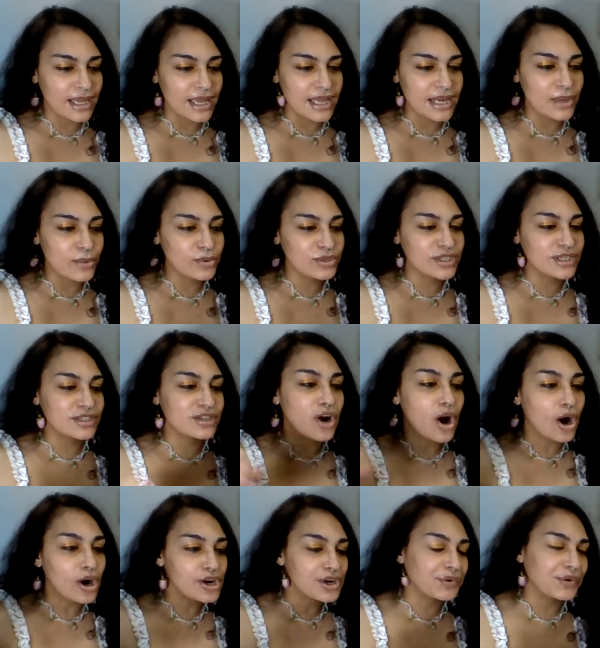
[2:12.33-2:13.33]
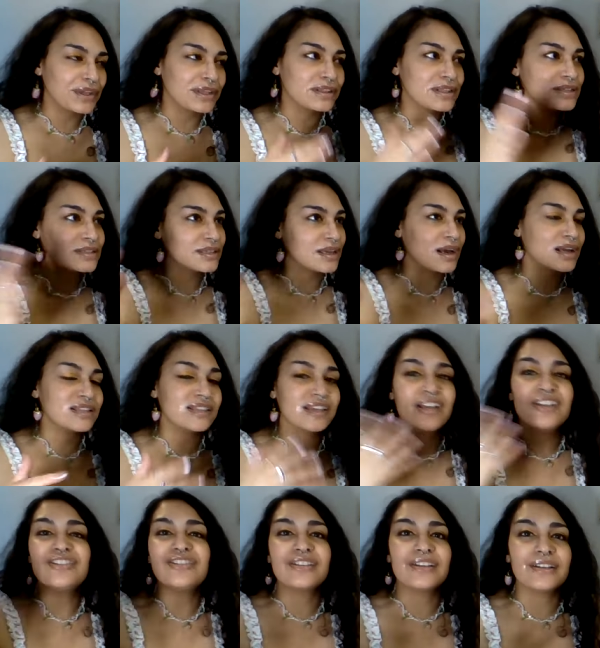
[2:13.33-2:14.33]
And it was just garnering this
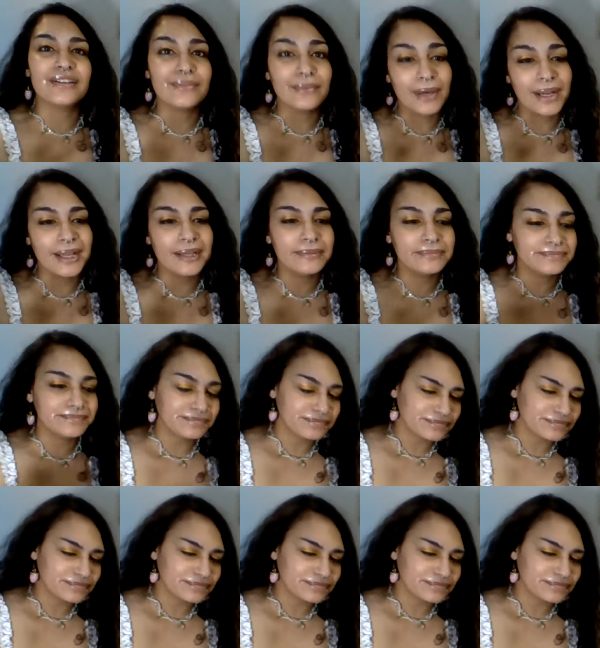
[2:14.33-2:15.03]
attention, right?